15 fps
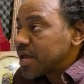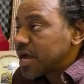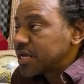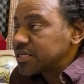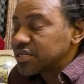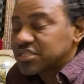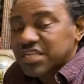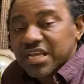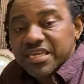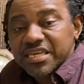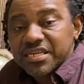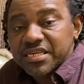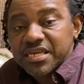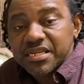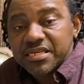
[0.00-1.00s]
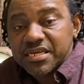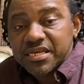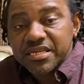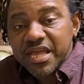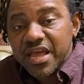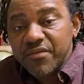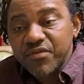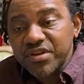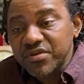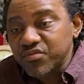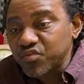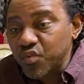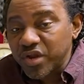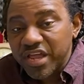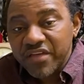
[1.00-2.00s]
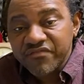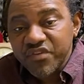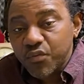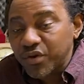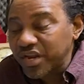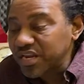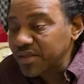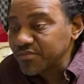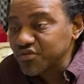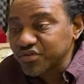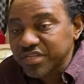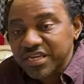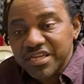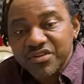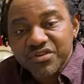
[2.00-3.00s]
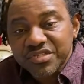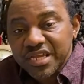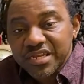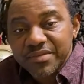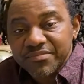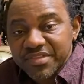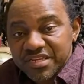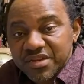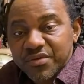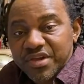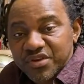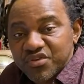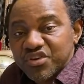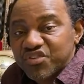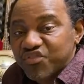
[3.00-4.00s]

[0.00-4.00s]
And they say kill, kill, kill. Because when, when, if the one of them youth and the daughter and them thing, the we do